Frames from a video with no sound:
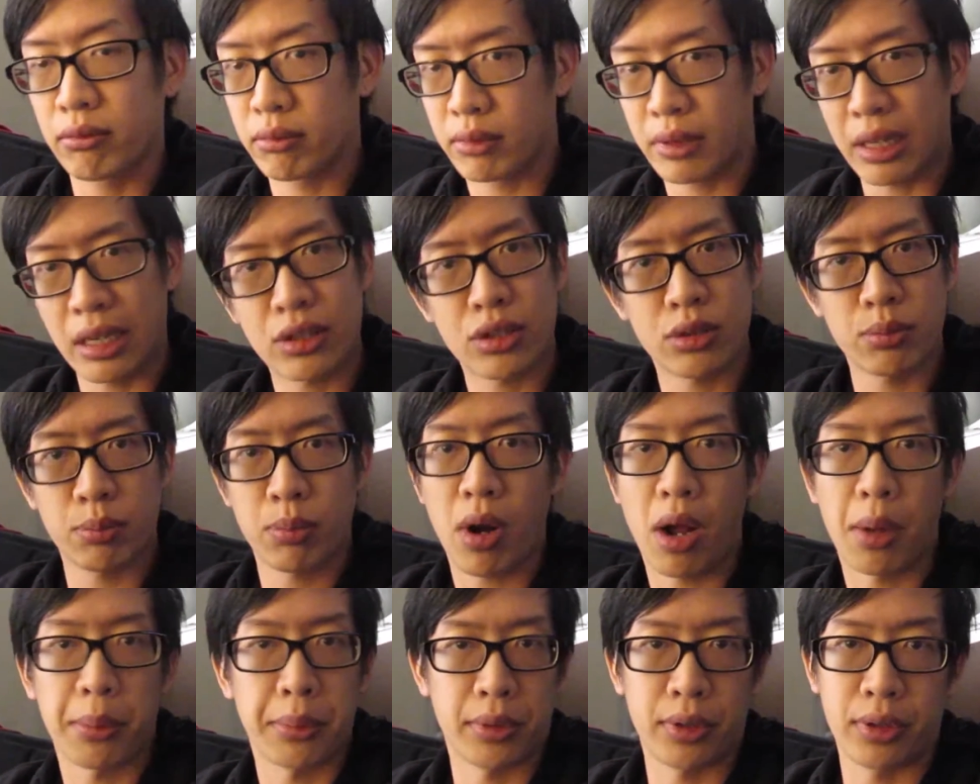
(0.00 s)
that's
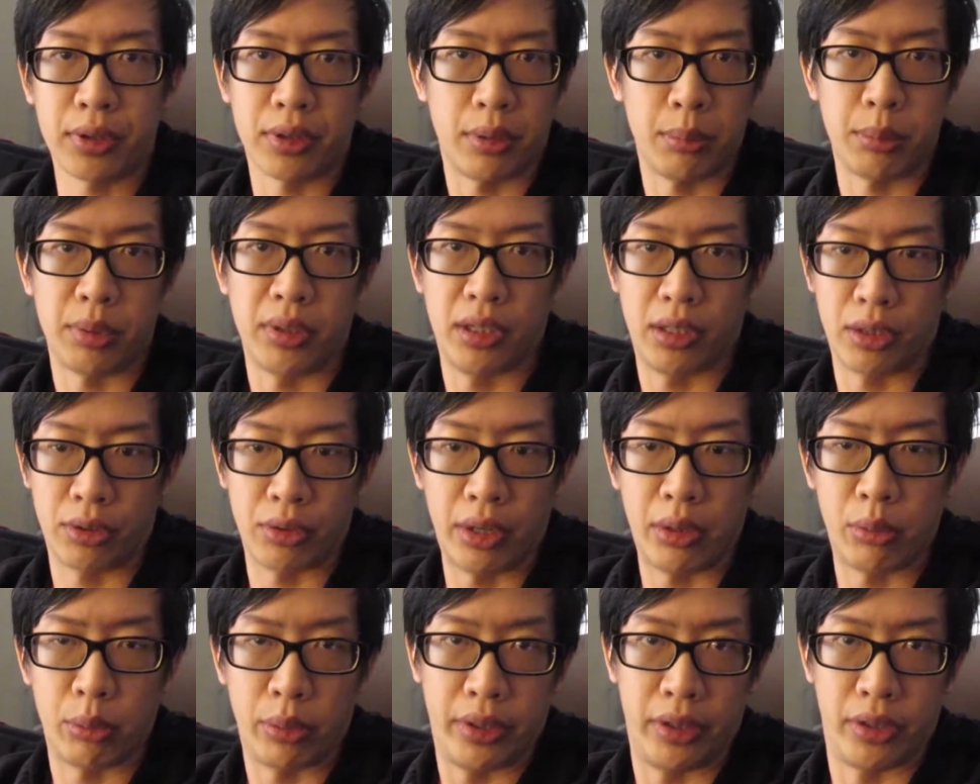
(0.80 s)
probably going to be a
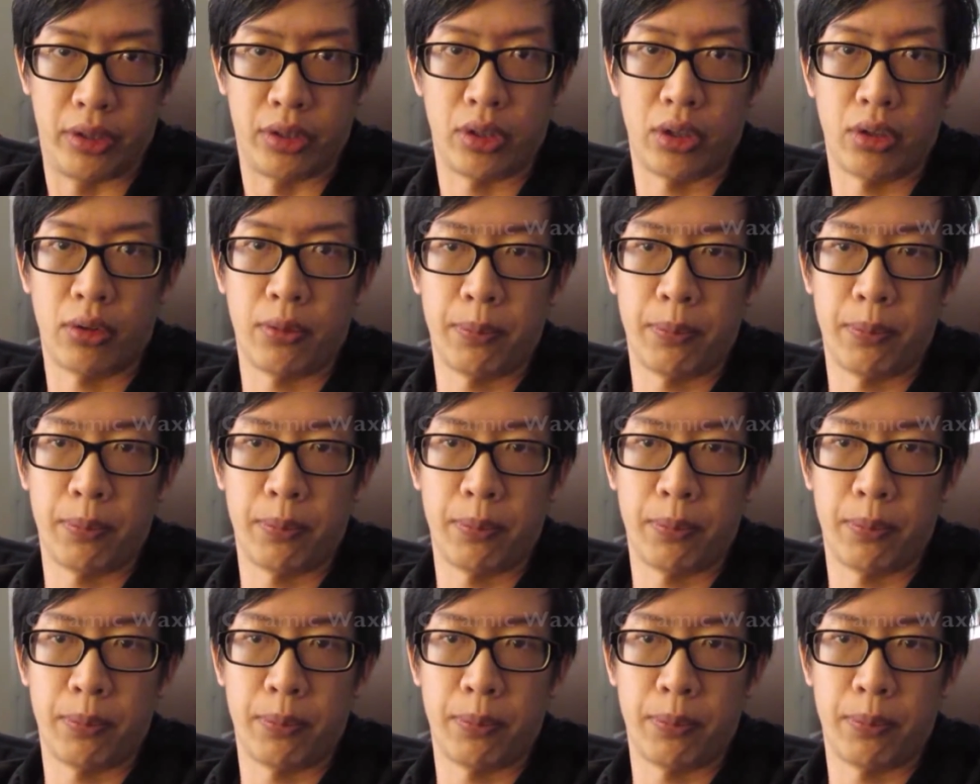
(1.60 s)
great way to go.